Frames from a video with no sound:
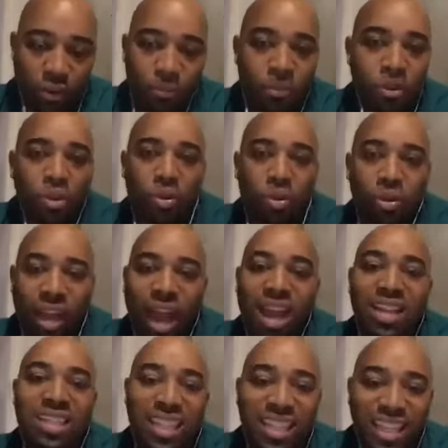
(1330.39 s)
So that is
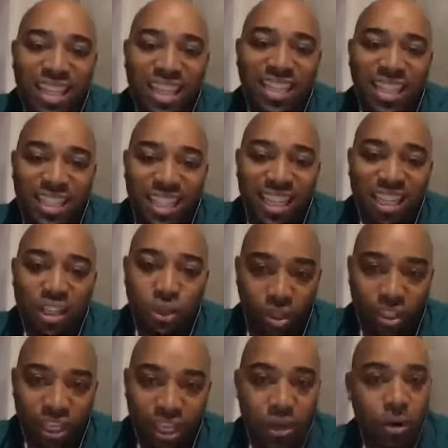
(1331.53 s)
an easy thing to
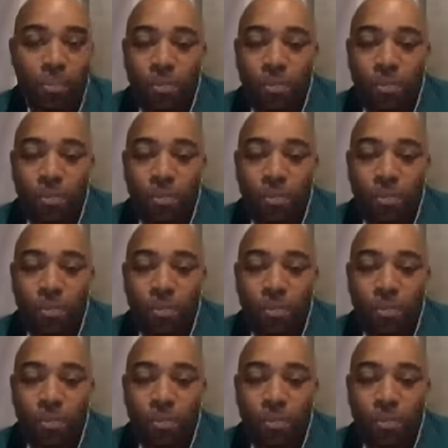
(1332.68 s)
sell